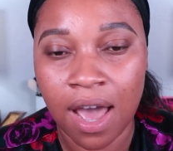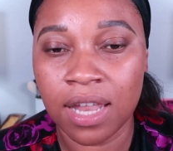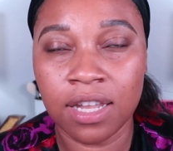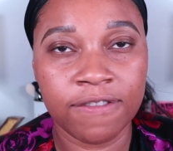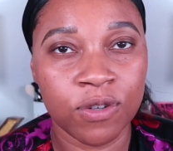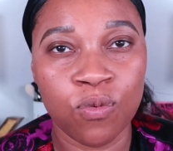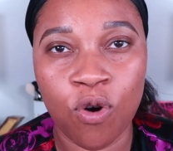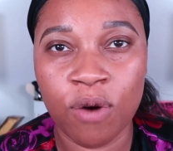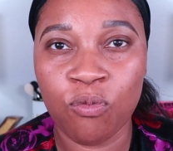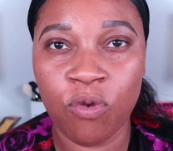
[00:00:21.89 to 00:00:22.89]
I love the
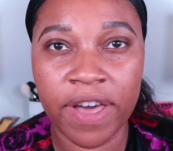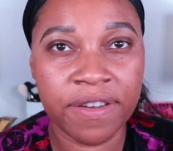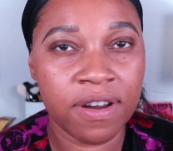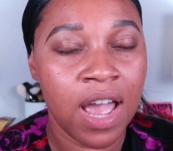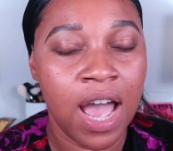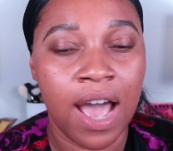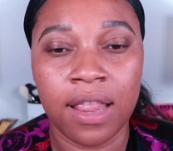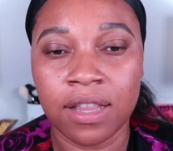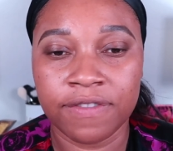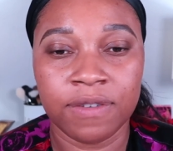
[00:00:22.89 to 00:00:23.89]
warm weather.
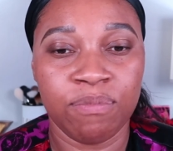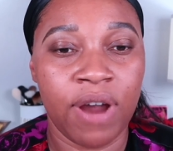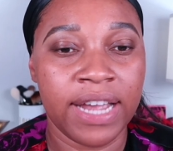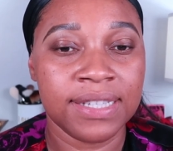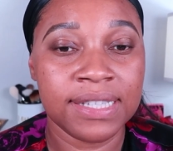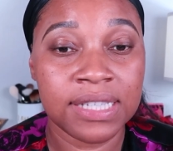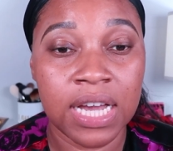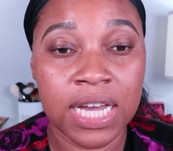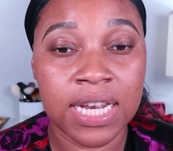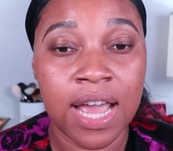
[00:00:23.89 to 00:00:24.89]
I love the bright
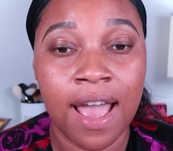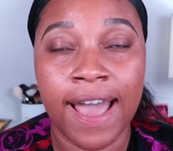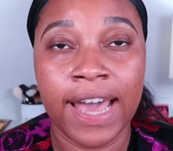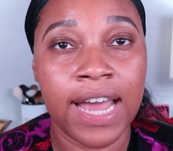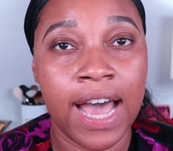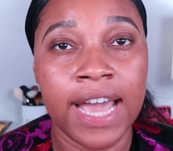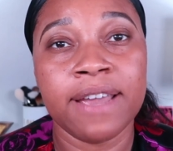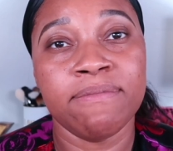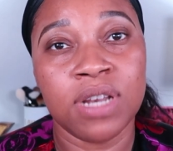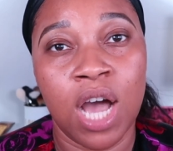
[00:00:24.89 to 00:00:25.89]
sun, and I
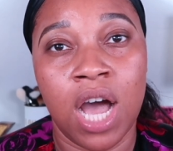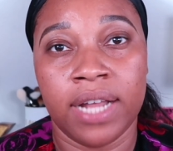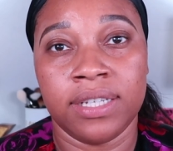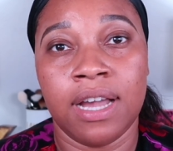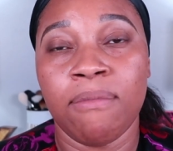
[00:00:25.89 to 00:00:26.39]
am not.